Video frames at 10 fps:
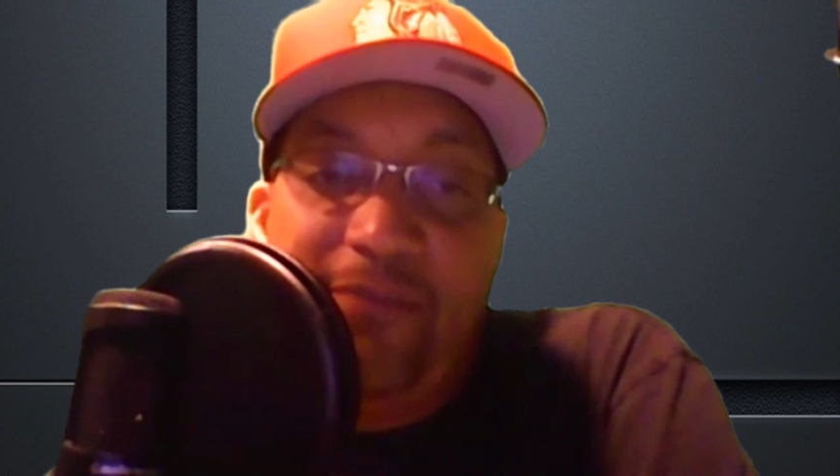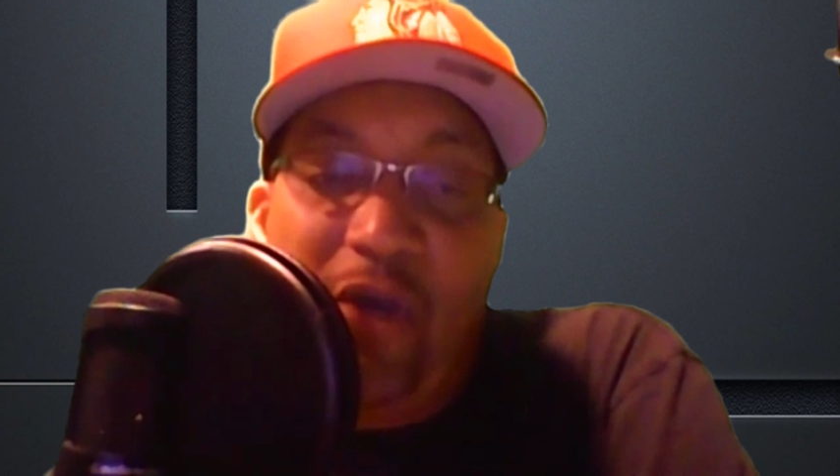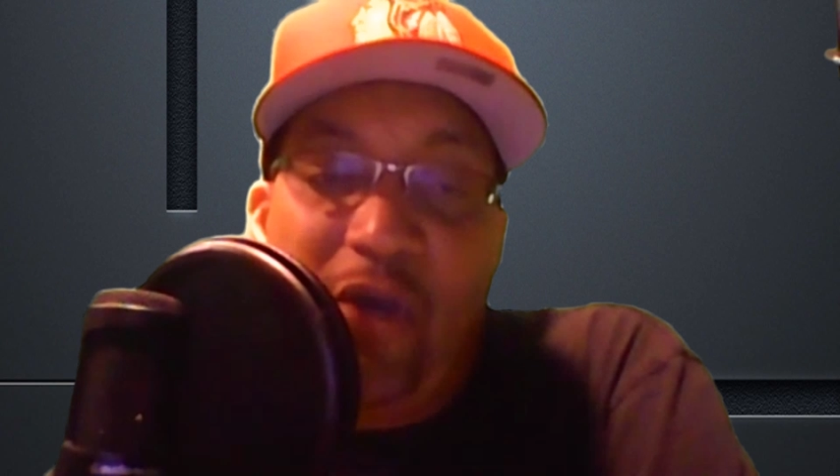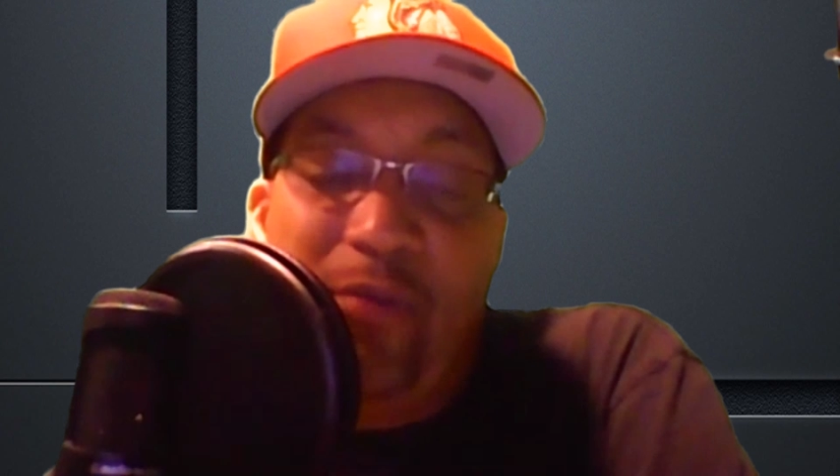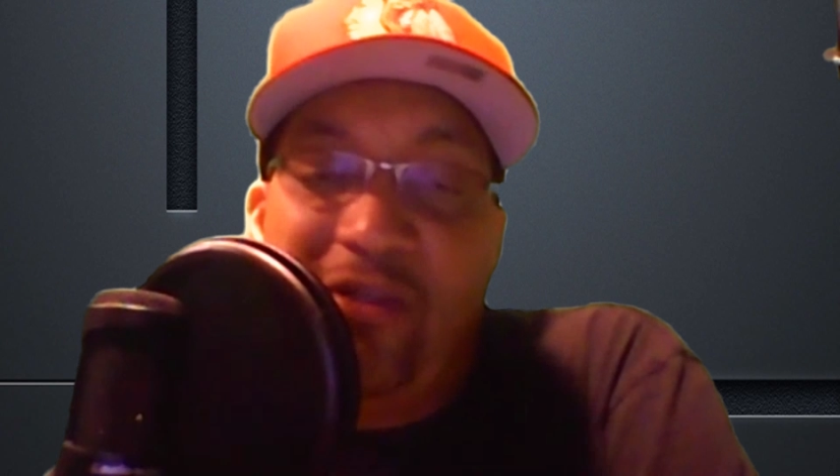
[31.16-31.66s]

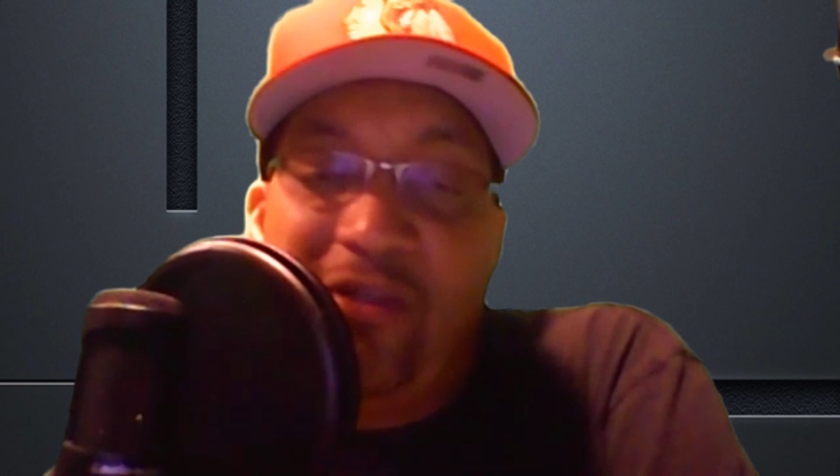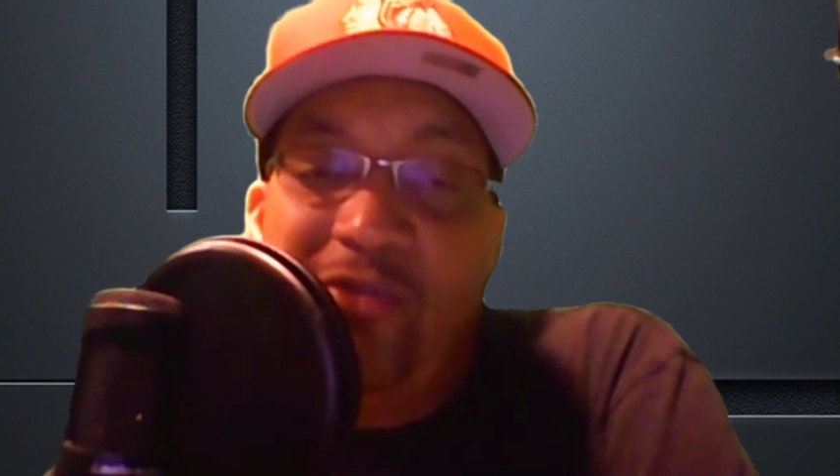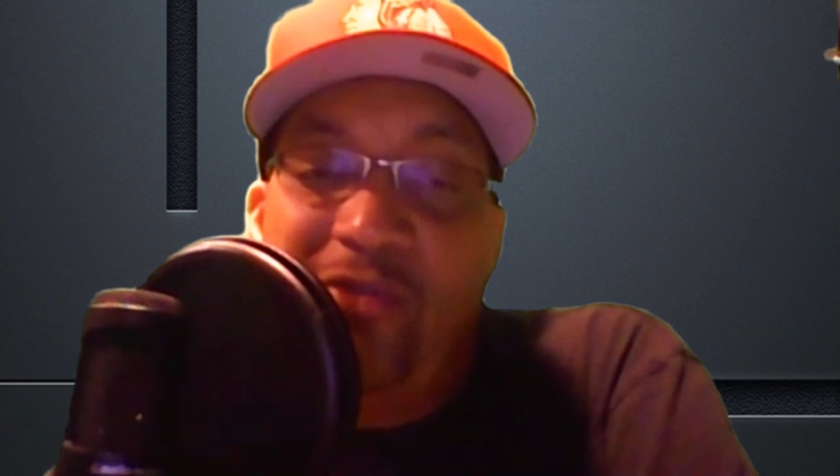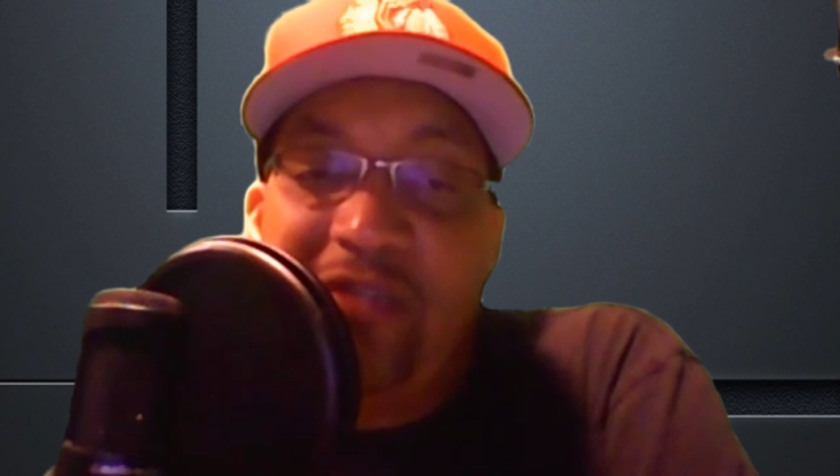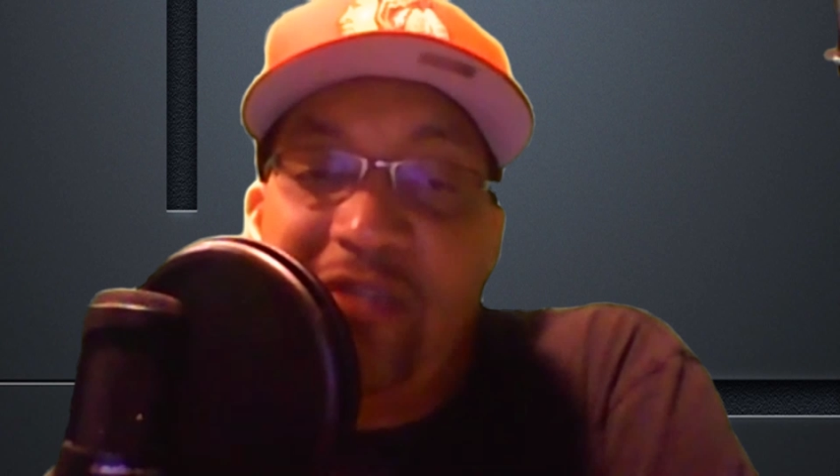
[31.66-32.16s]
home of the
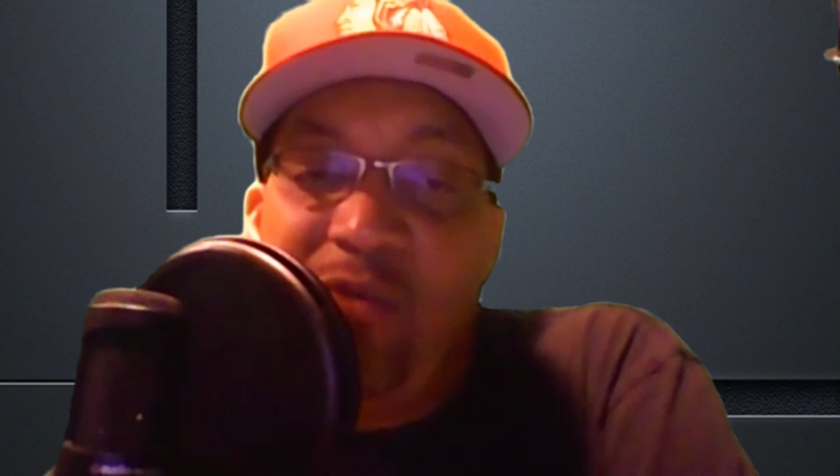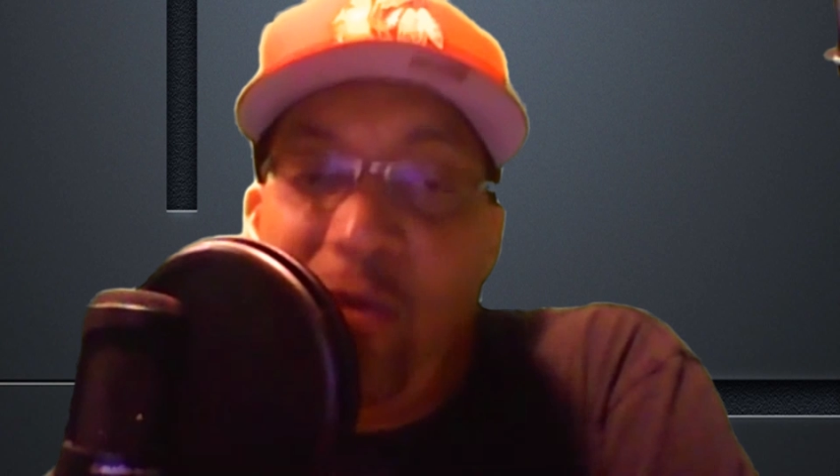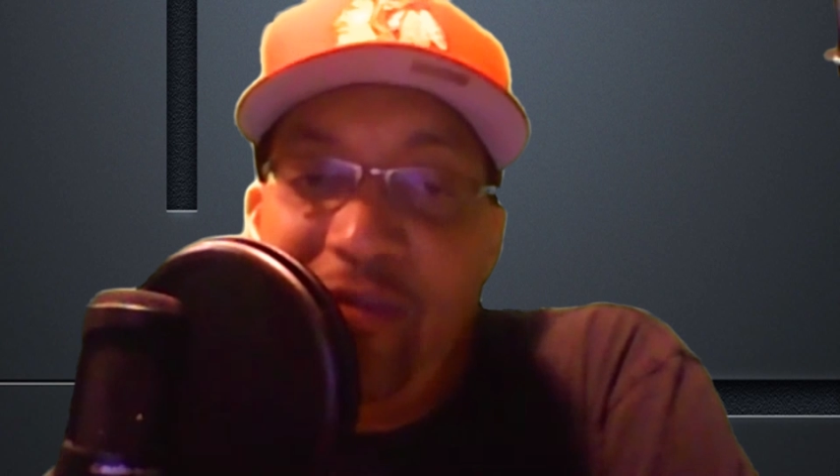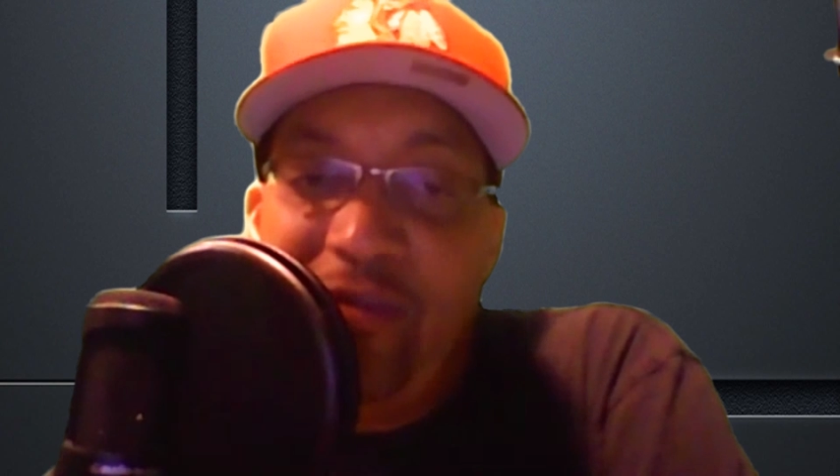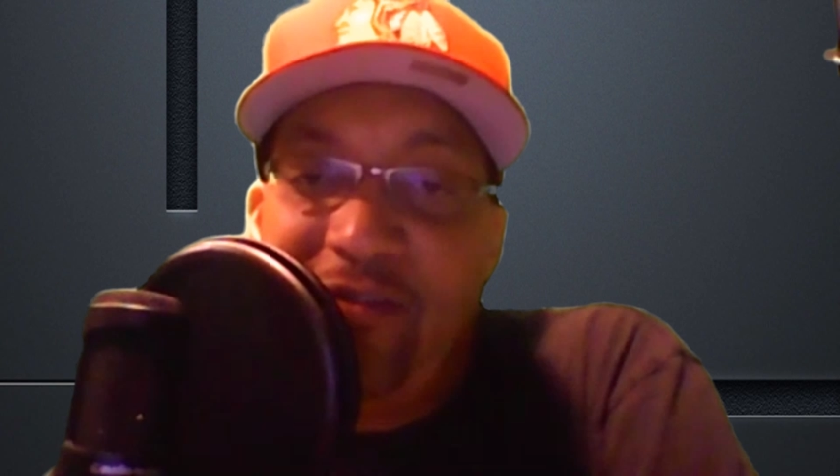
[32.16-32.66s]
Golden State
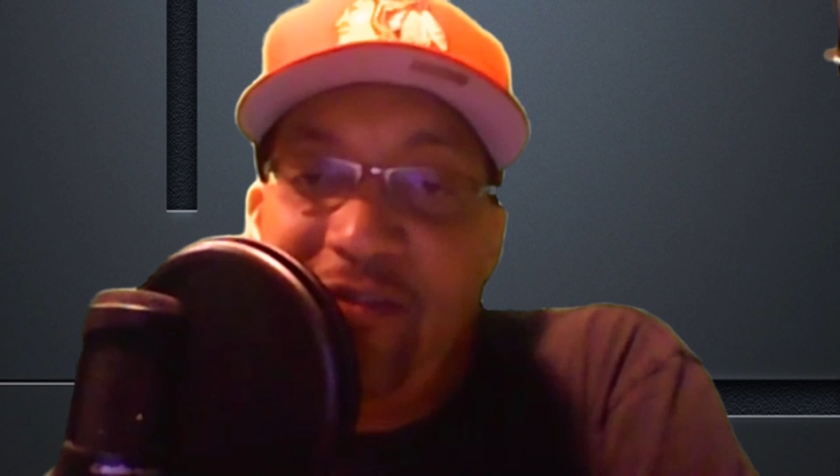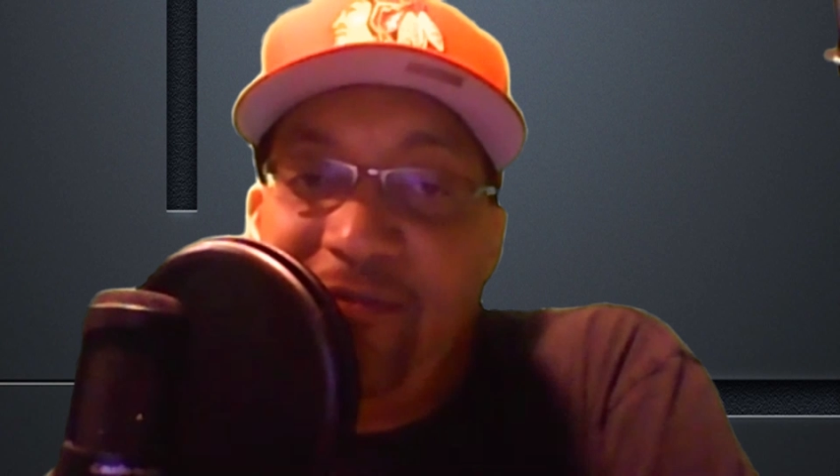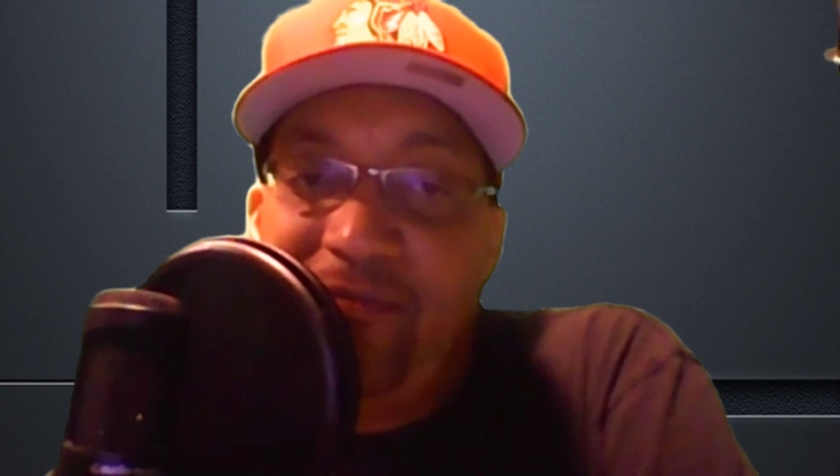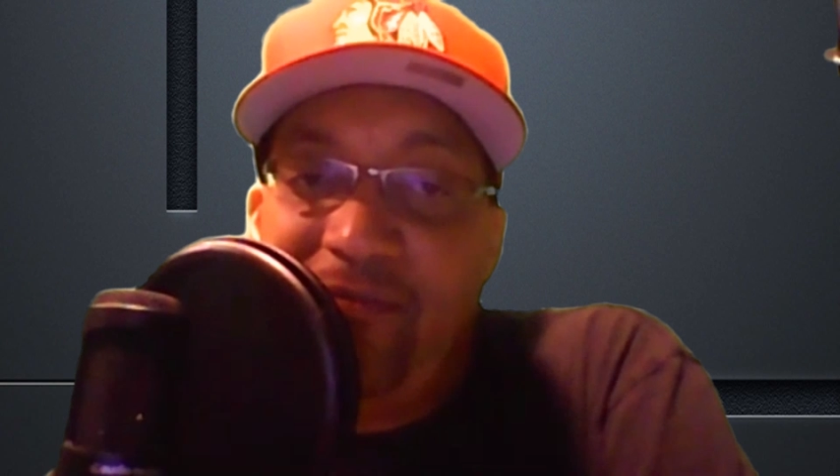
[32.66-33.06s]
Warriors.